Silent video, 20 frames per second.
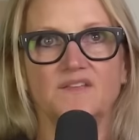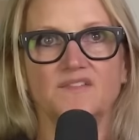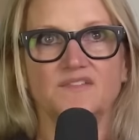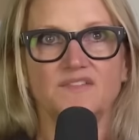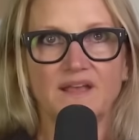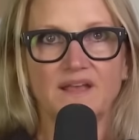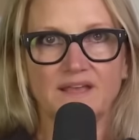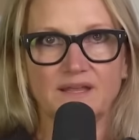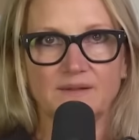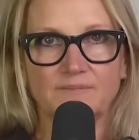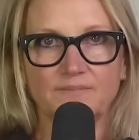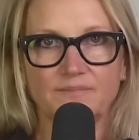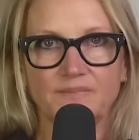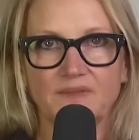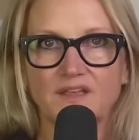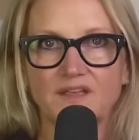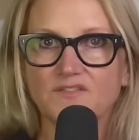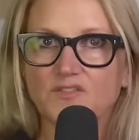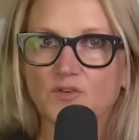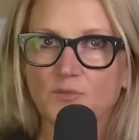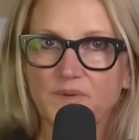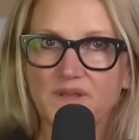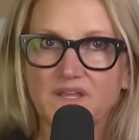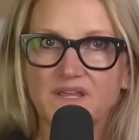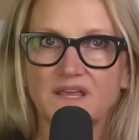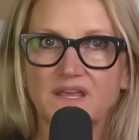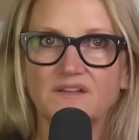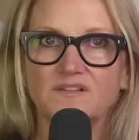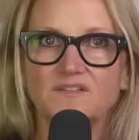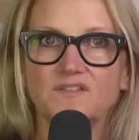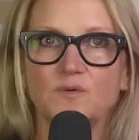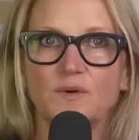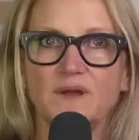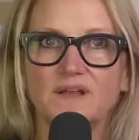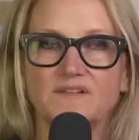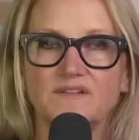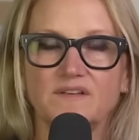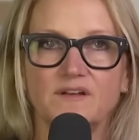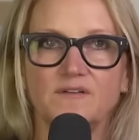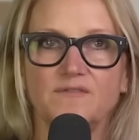Second, as you begin to
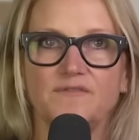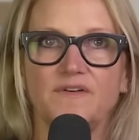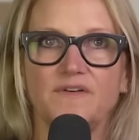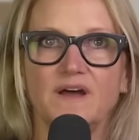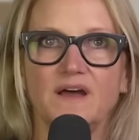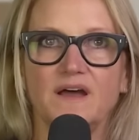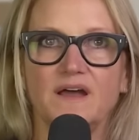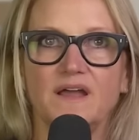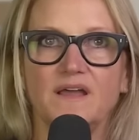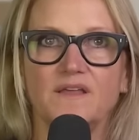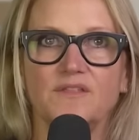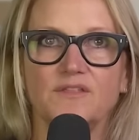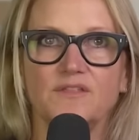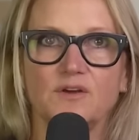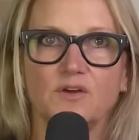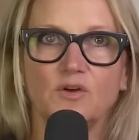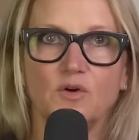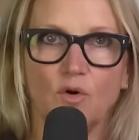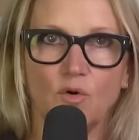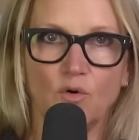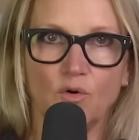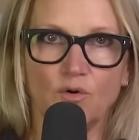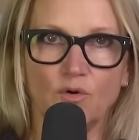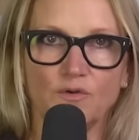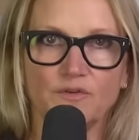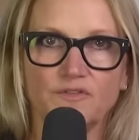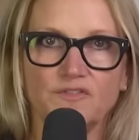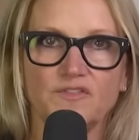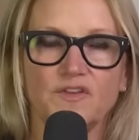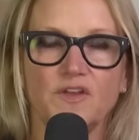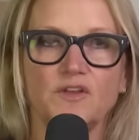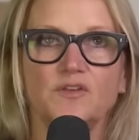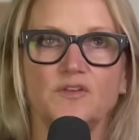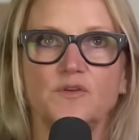identify the goals